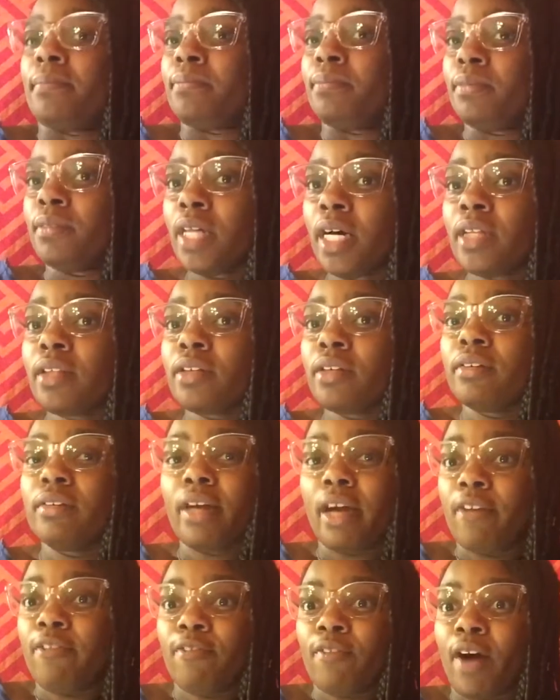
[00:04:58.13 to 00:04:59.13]
another
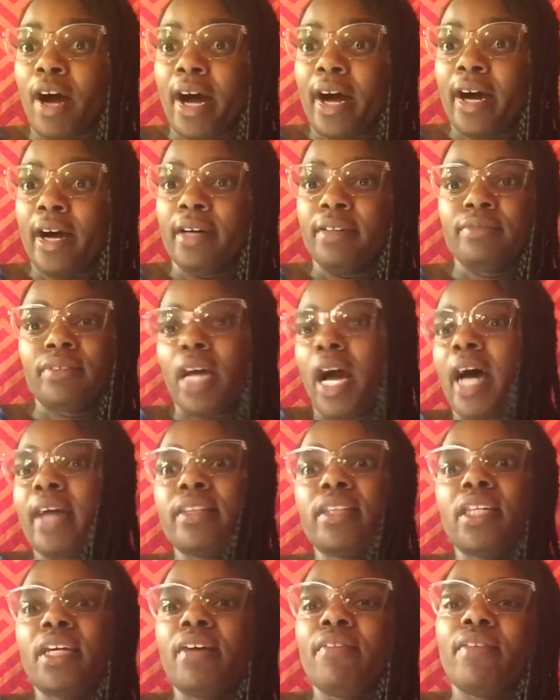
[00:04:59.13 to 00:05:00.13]
FYI, I
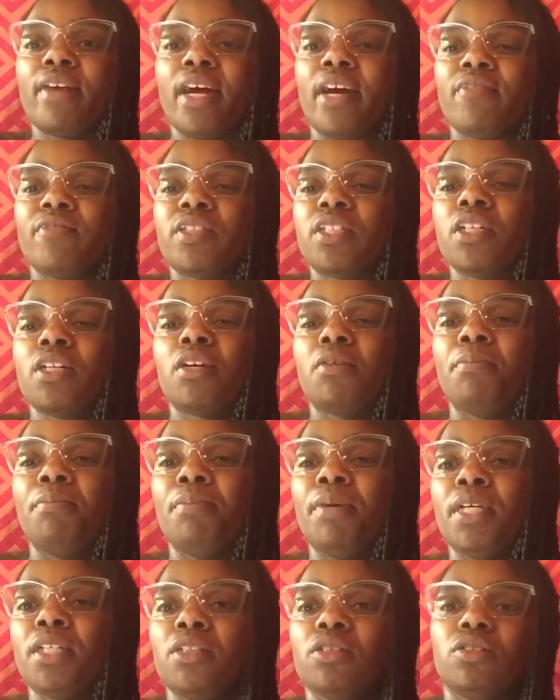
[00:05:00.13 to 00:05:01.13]
never have took
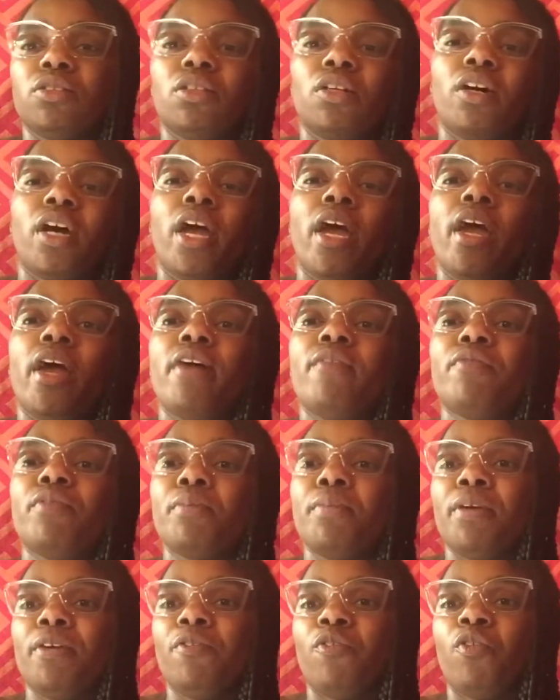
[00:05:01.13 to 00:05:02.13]
Benadryl ever
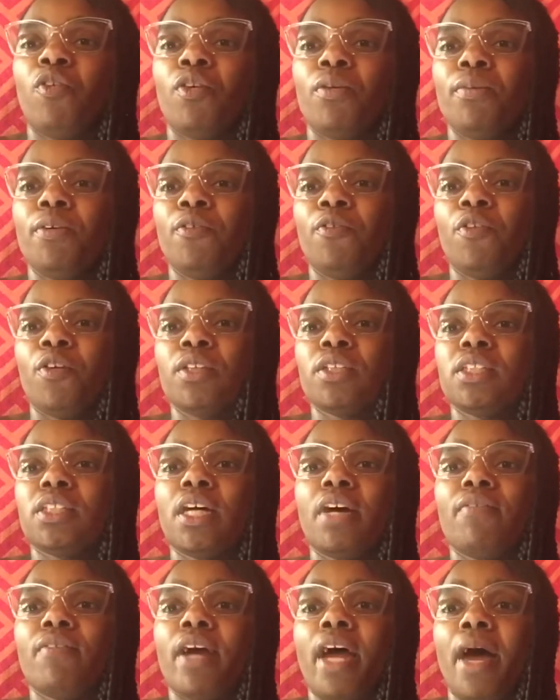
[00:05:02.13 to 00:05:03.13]
before. Before this
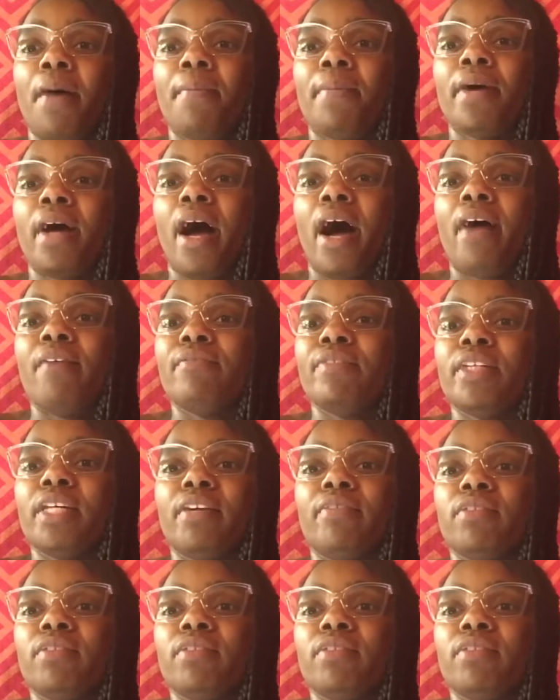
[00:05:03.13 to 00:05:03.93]
ever happened, I've never